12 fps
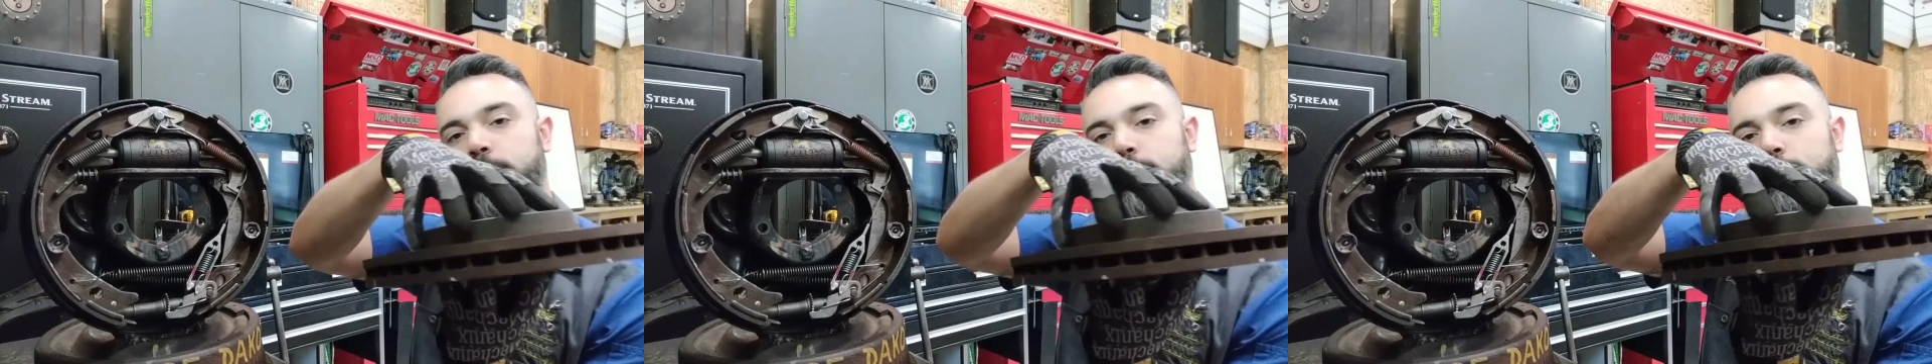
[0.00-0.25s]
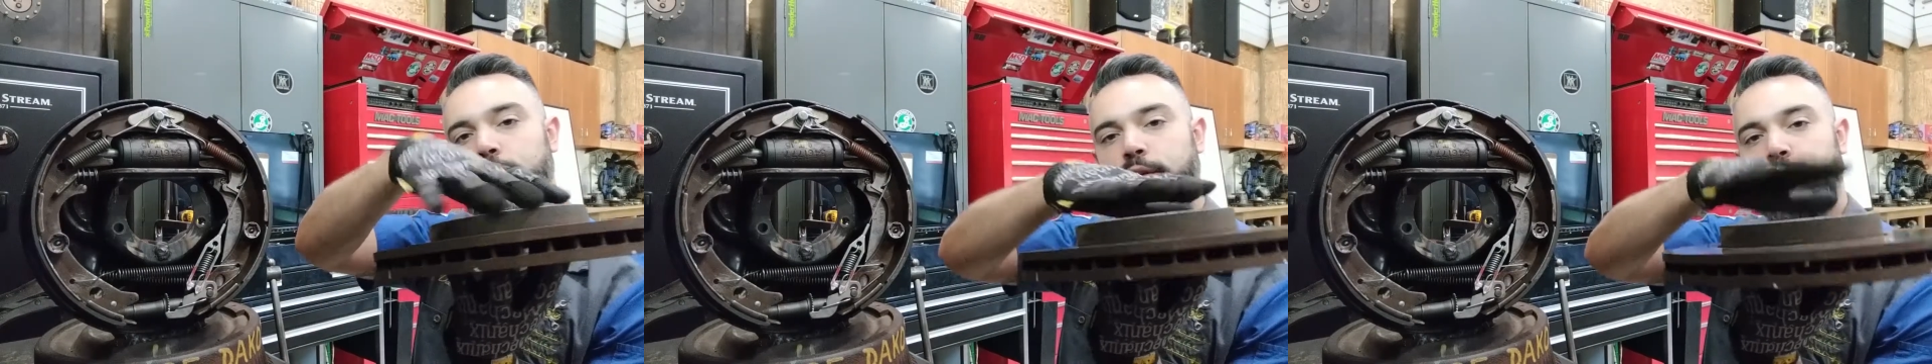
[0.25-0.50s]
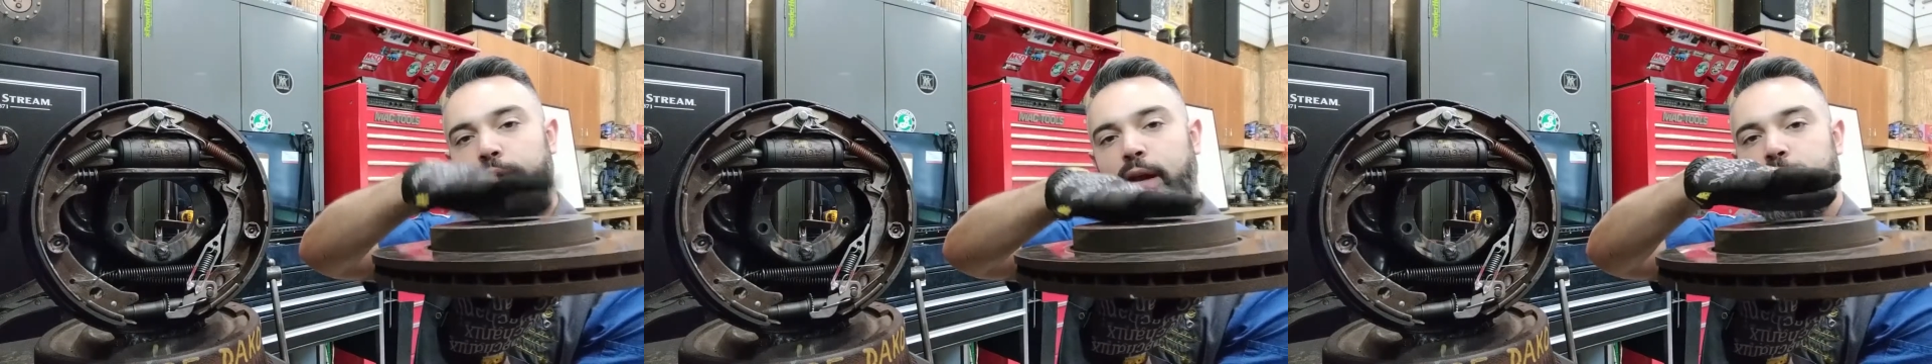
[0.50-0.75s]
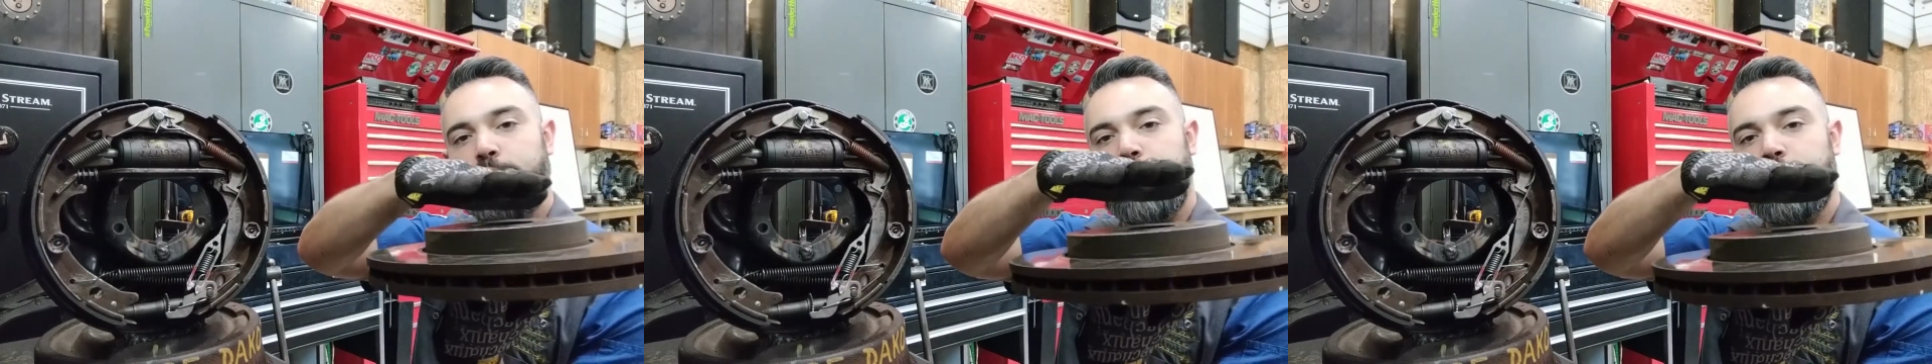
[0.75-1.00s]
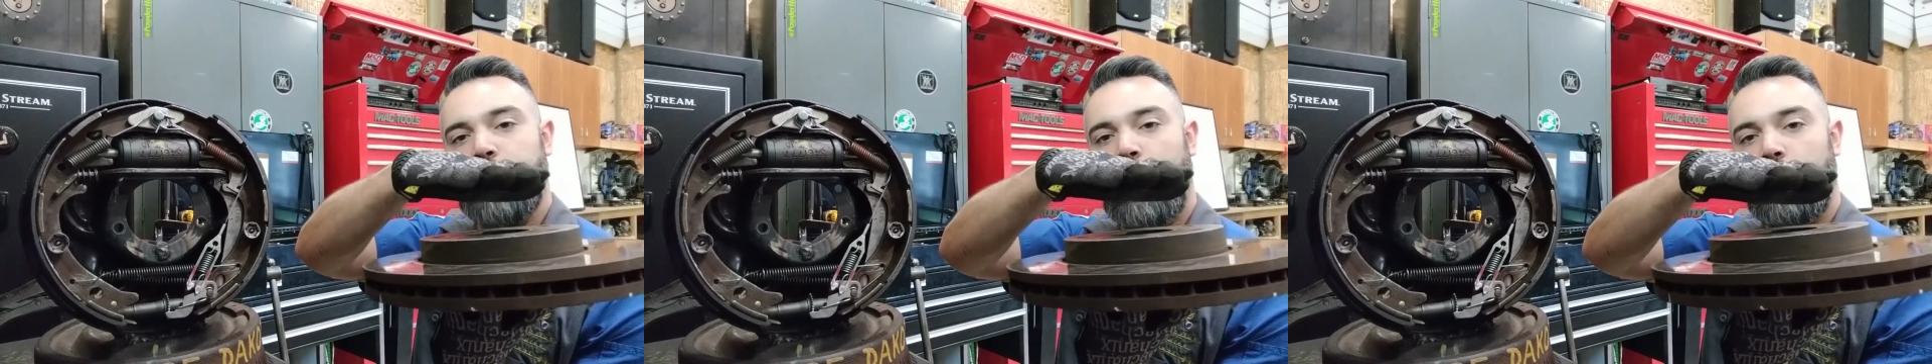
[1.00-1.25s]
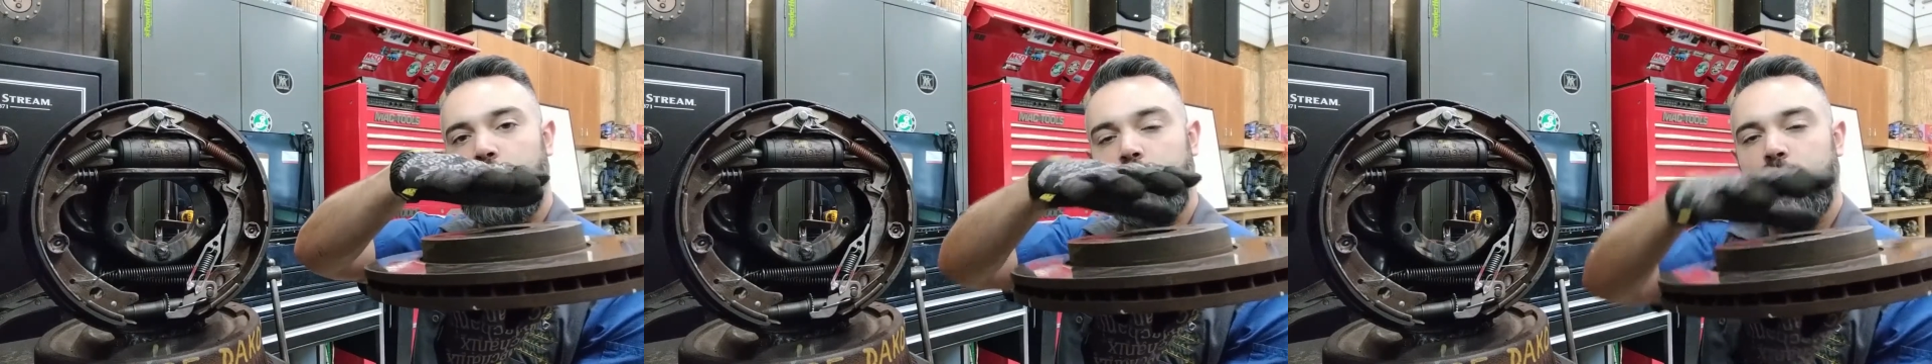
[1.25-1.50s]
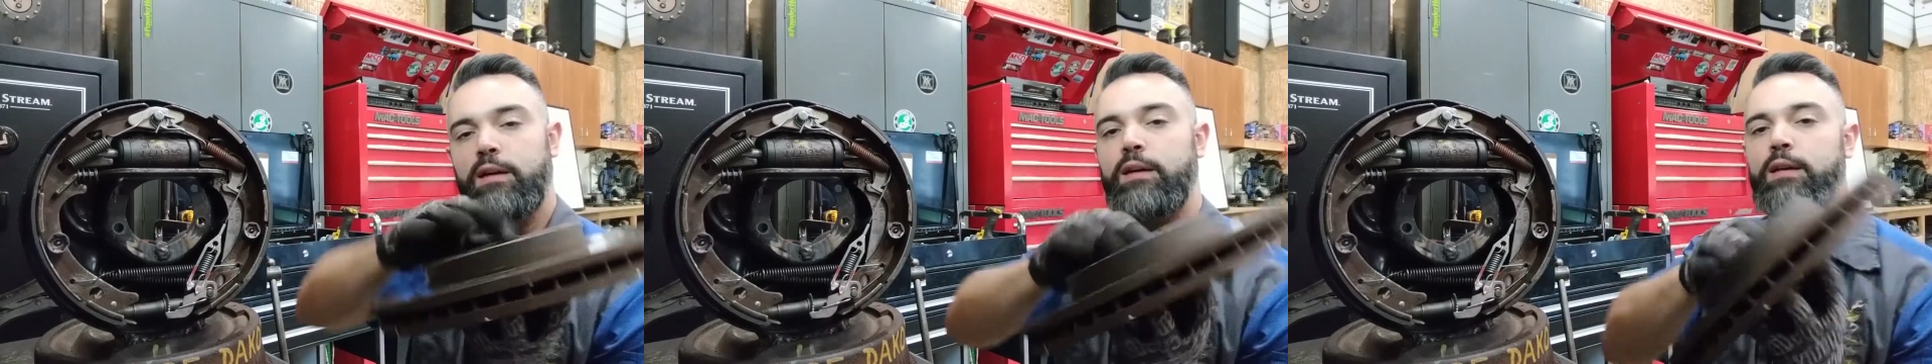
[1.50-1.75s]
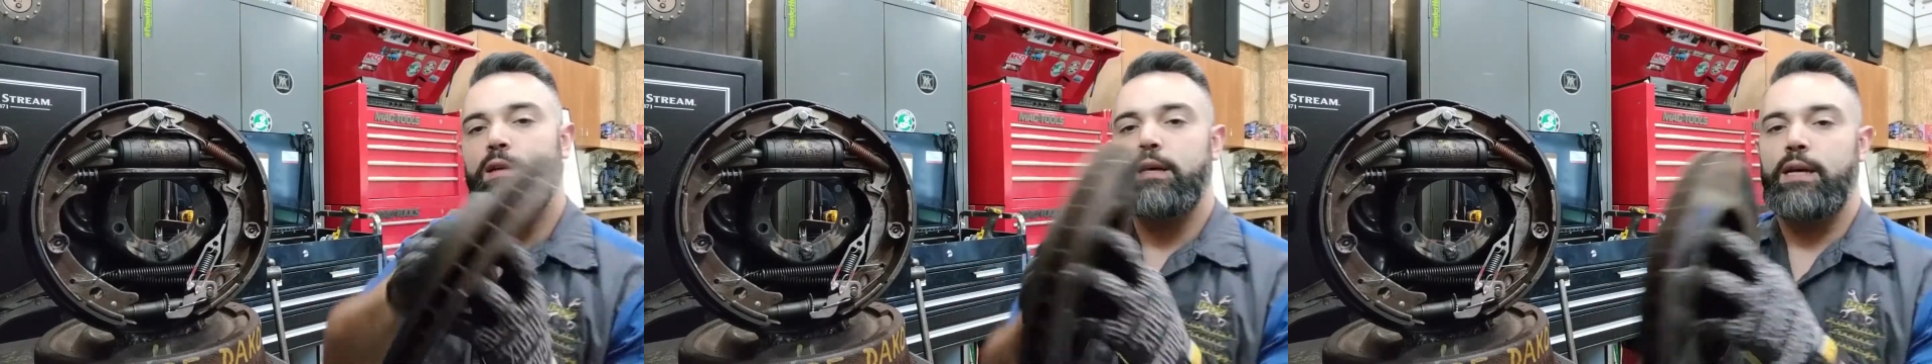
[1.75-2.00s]
So this would have to be taller,
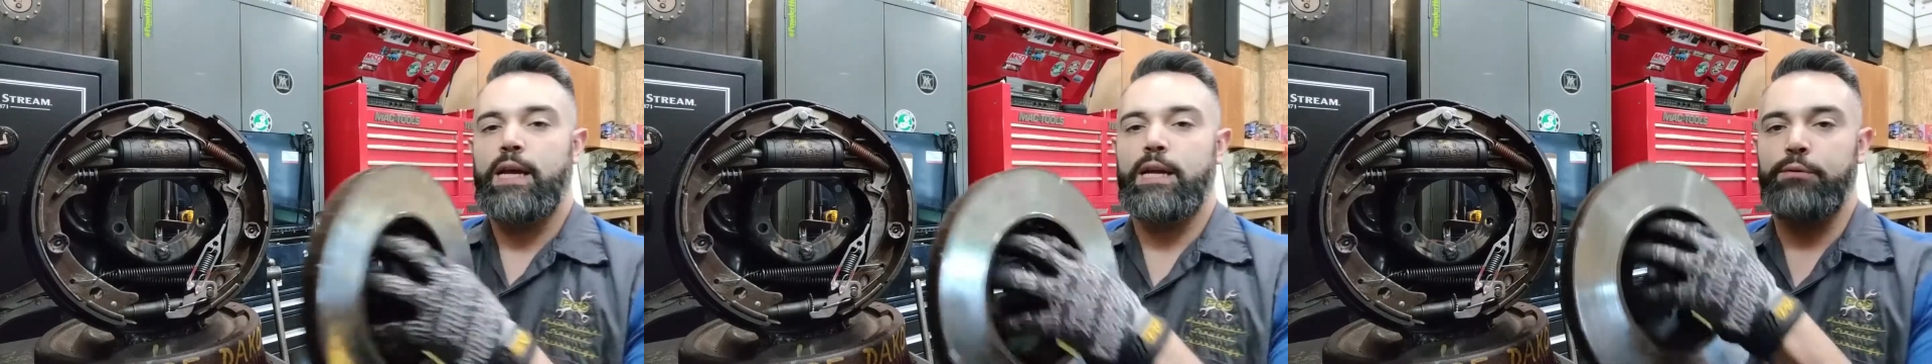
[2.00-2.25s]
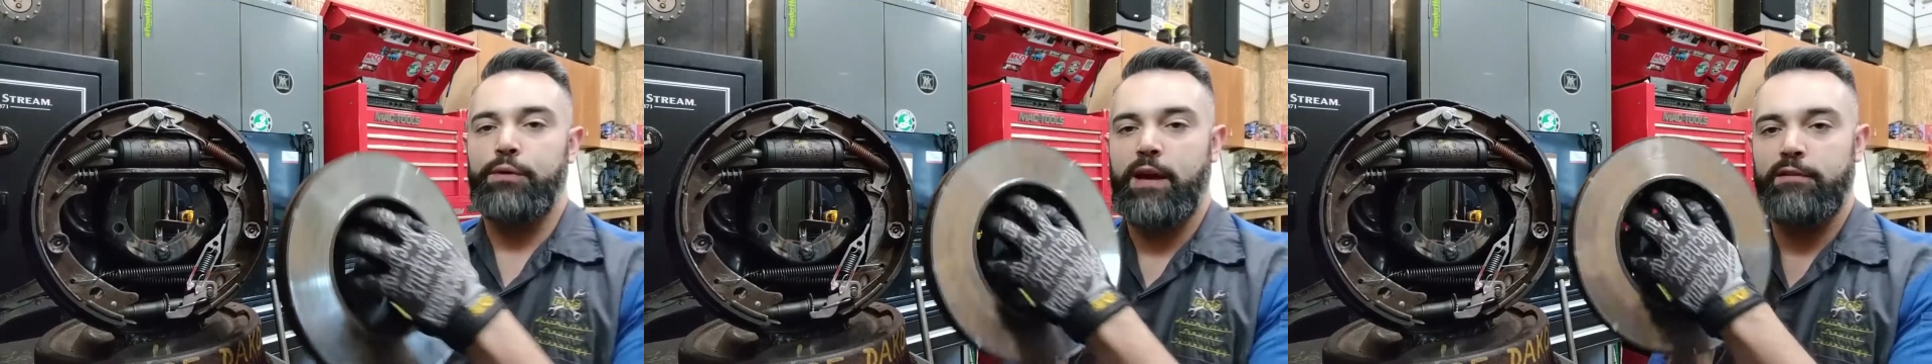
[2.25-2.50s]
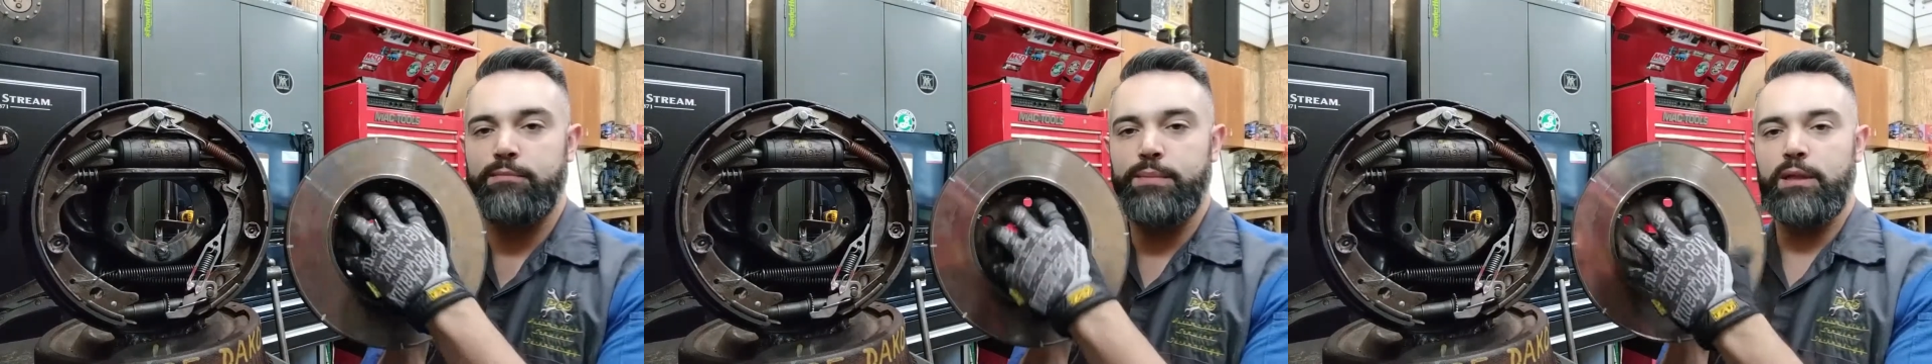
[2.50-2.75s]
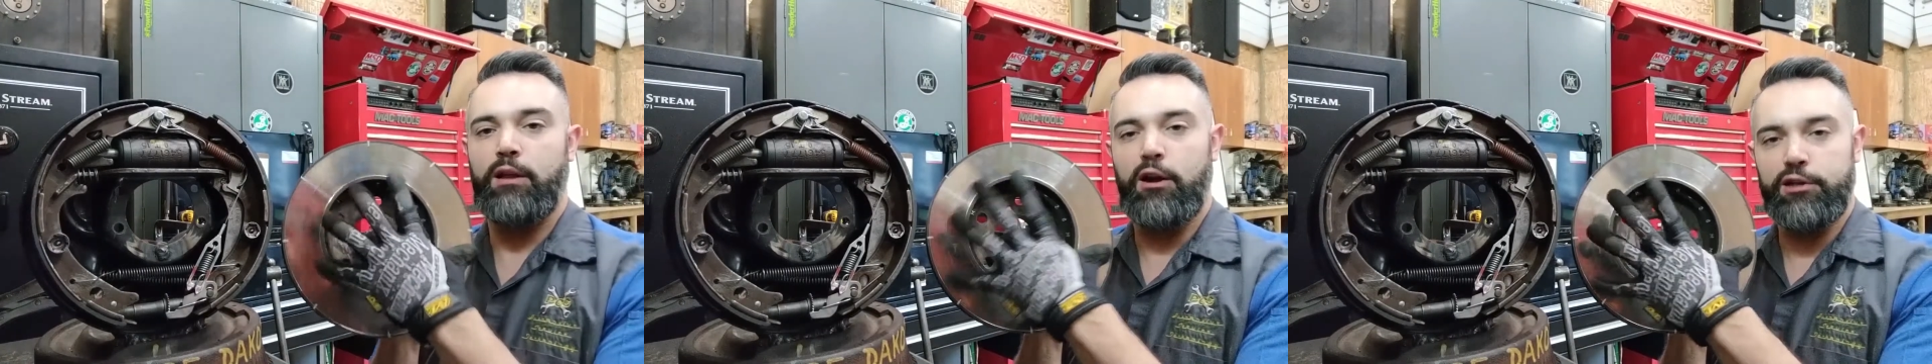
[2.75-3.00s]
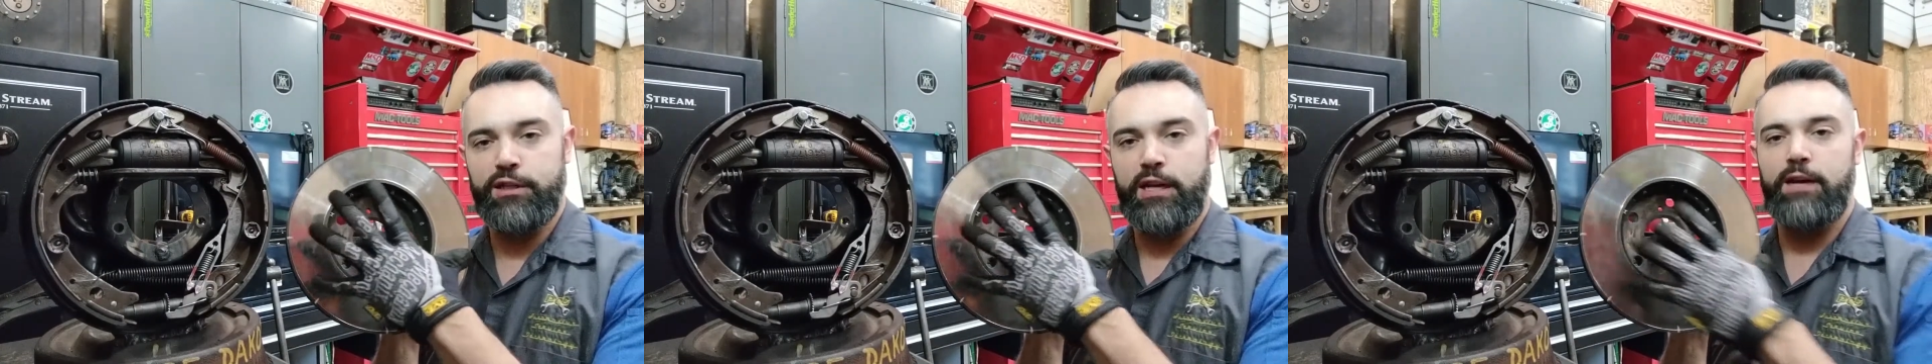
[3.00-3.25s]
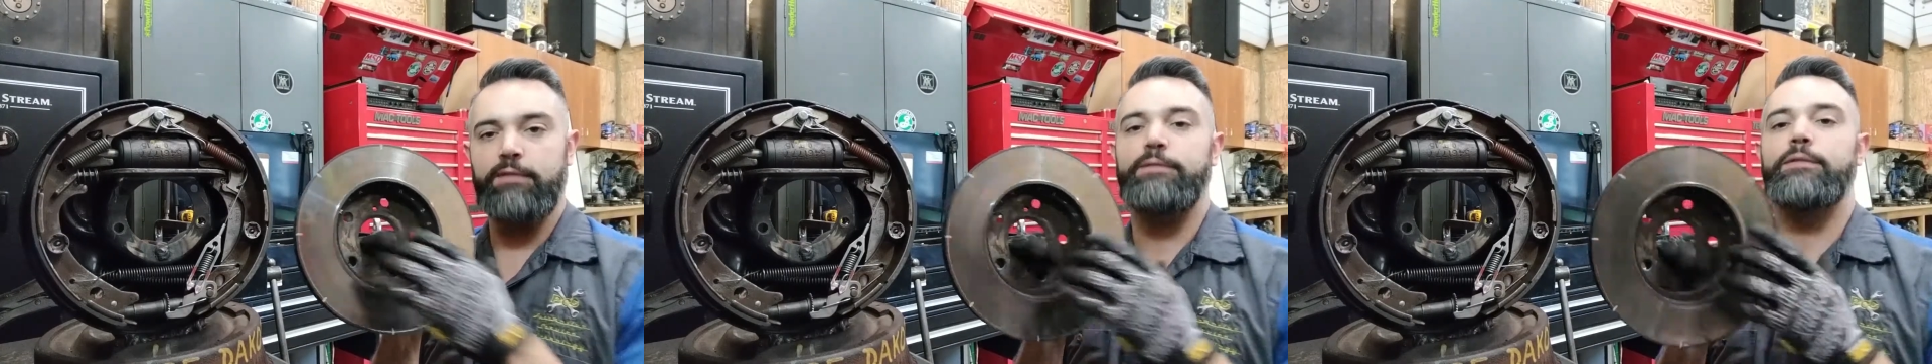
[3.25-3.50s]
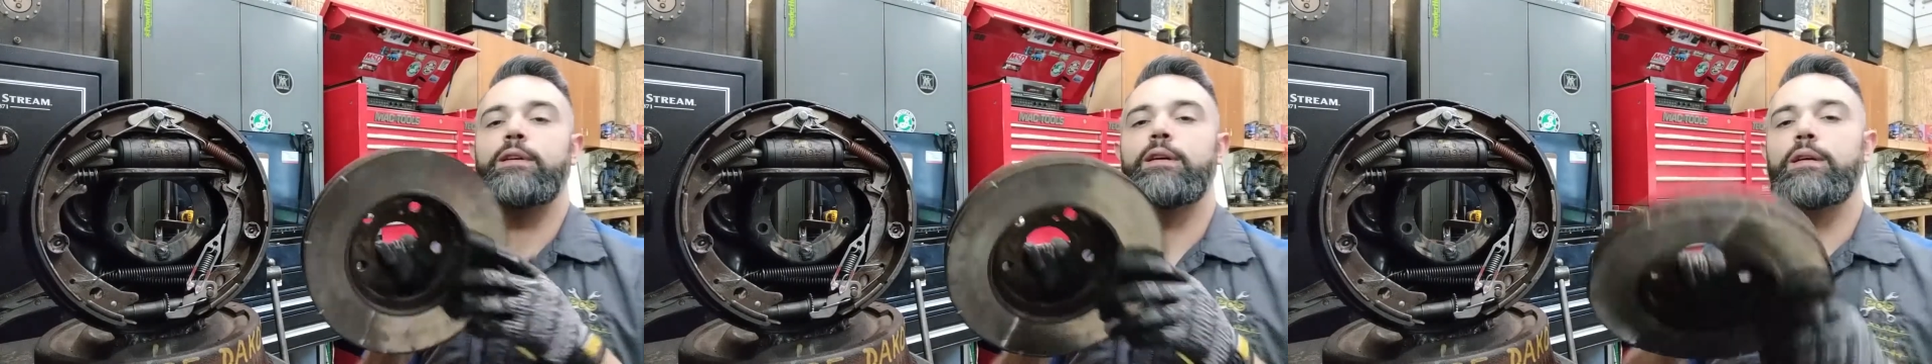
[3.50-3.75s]
and it would have to be large enough,